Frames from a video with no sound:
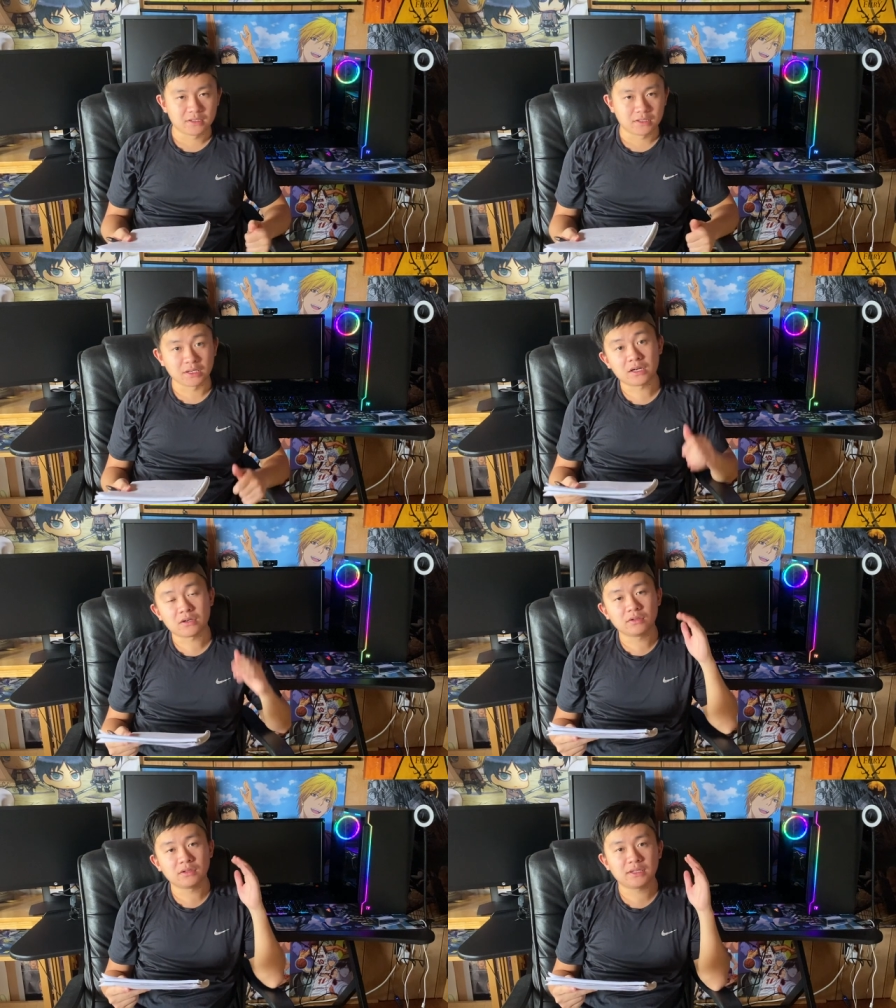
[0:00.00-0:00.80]
Not
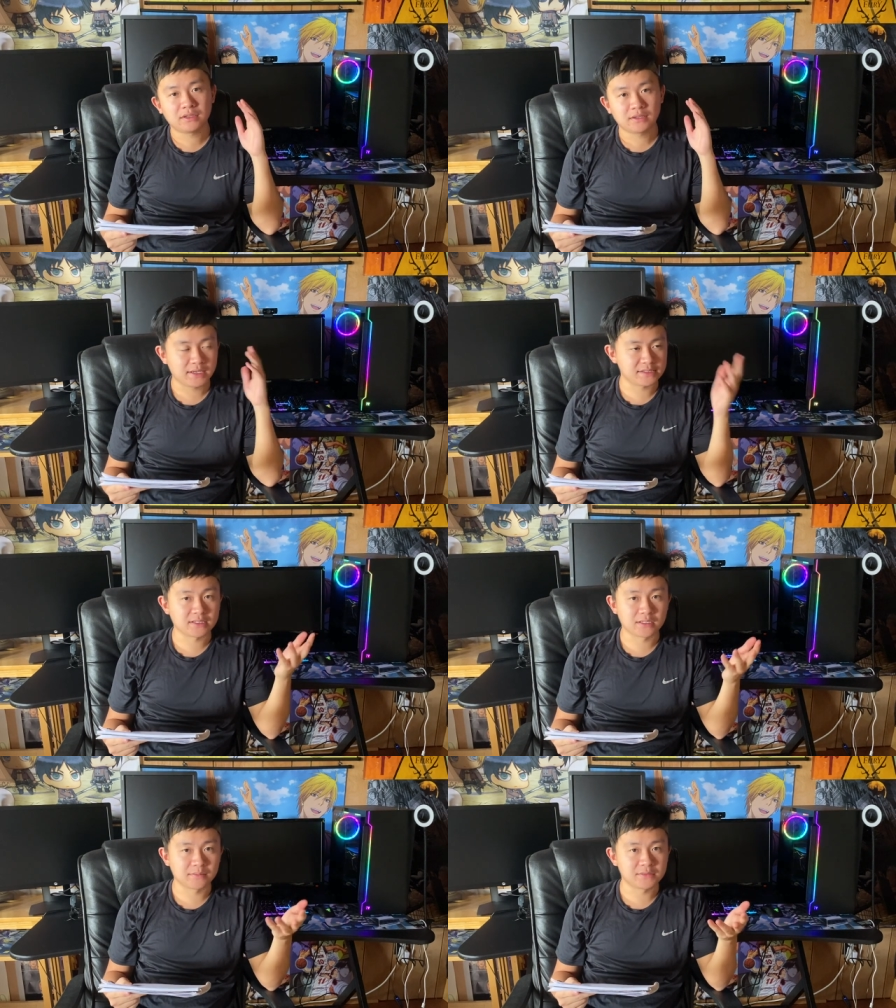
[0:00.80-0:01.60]
only has it
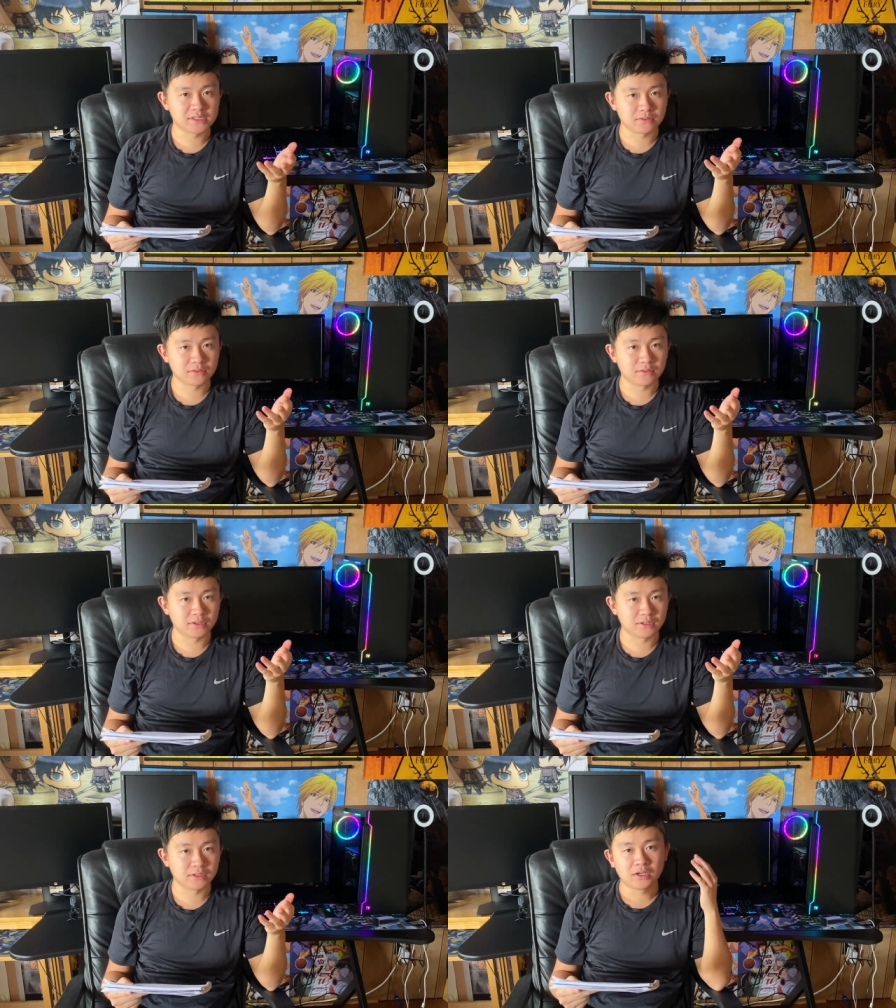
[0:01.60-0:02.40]
come to
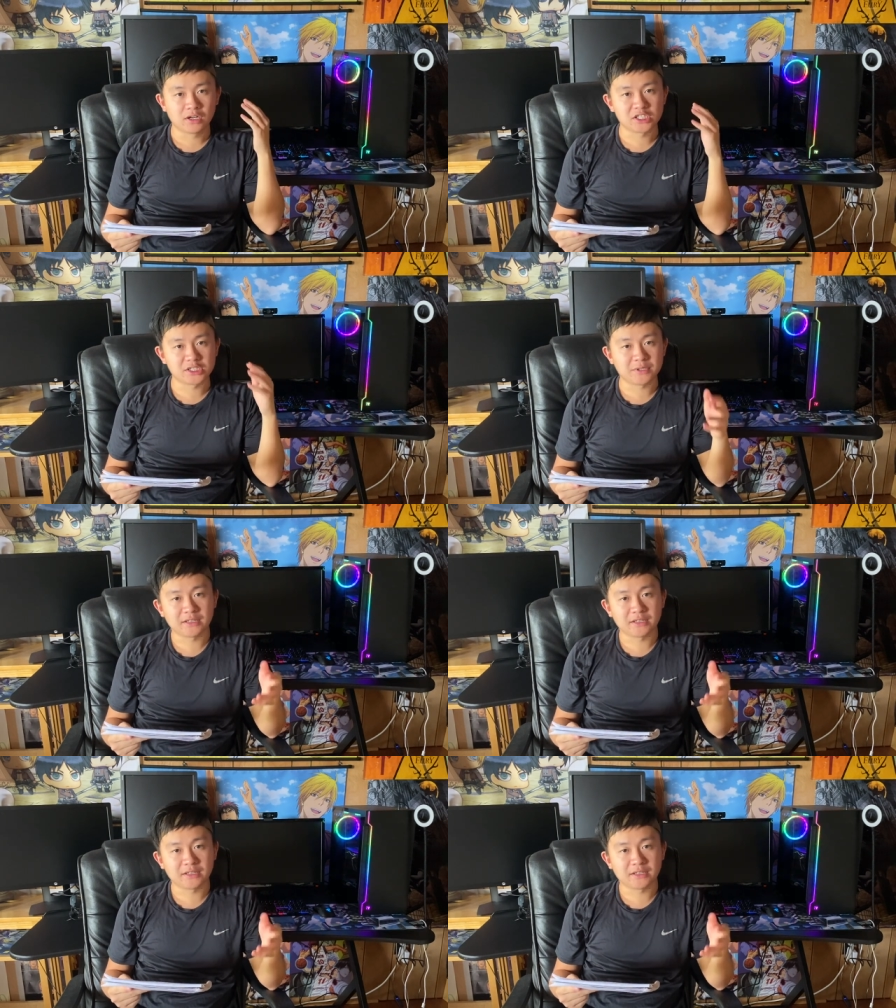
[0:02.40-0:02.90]
the RGB